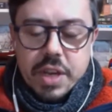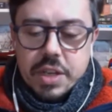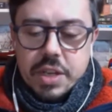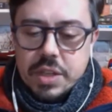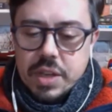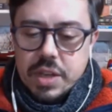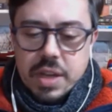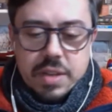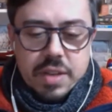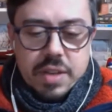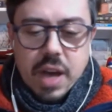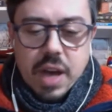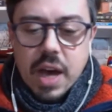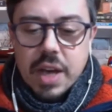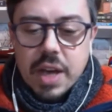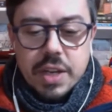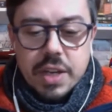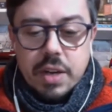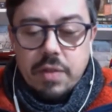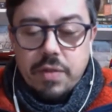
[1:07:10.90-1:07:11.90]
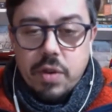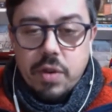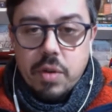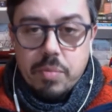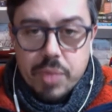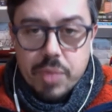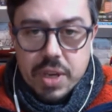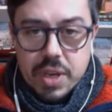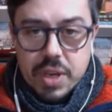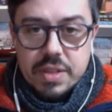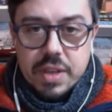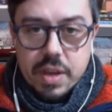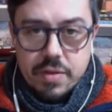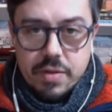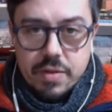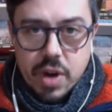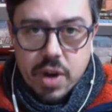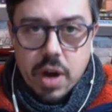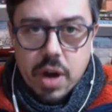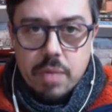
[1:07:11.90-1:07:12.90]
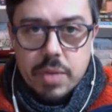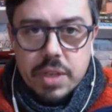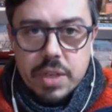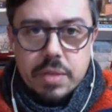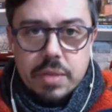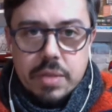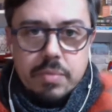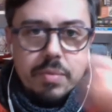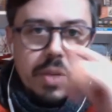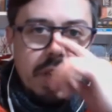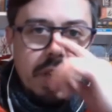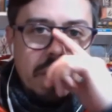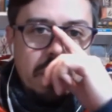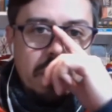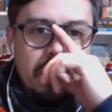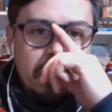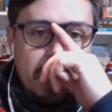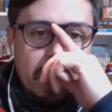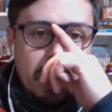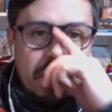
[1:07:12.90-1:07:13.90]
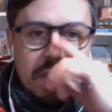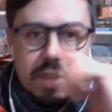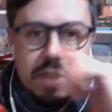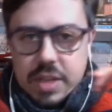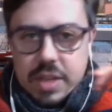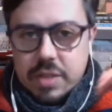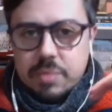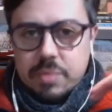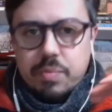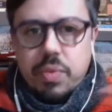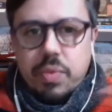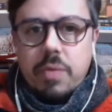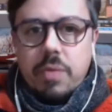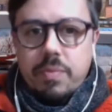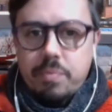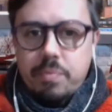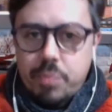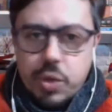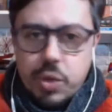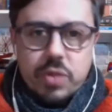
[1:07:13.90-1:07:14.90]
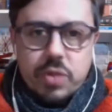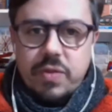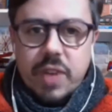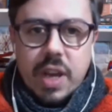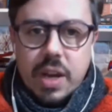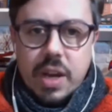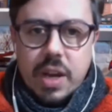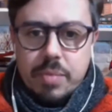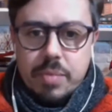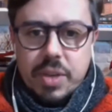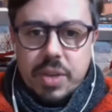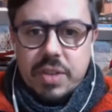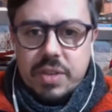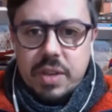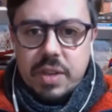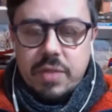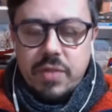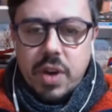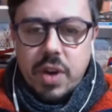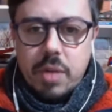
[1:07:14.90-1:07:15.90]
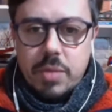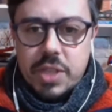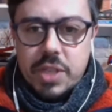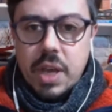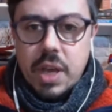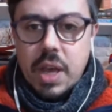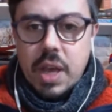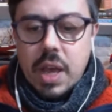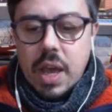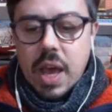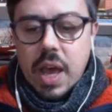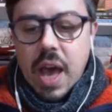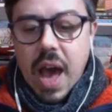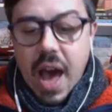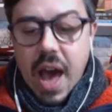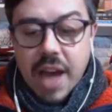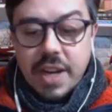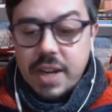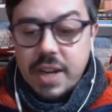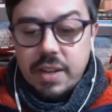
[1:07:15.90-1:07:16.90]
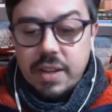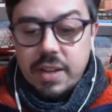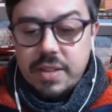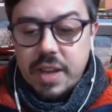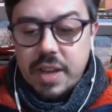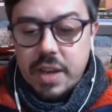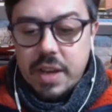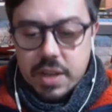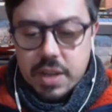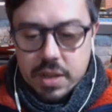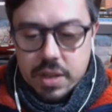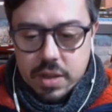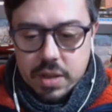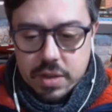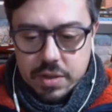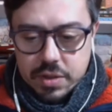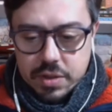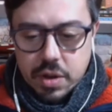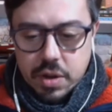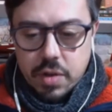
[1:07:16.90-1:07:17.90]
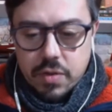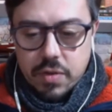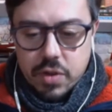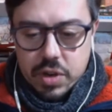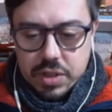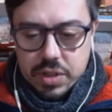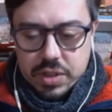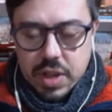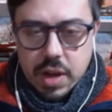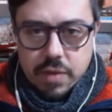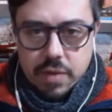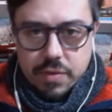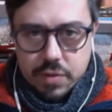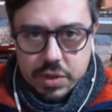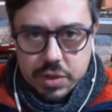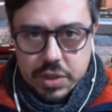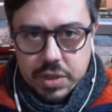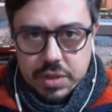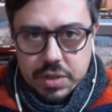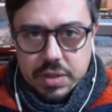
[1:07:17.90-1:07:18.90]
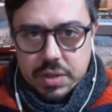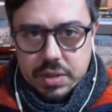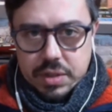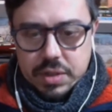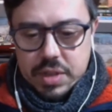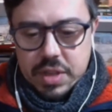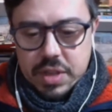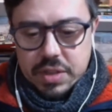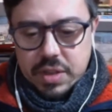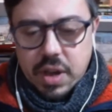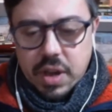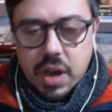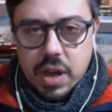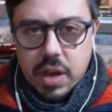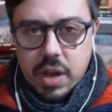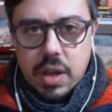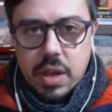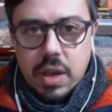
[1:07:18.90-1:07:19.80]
is ideal for a PC environment because it sits beautifully on a PC environment, and it'll sit, the server itself, which is this guy,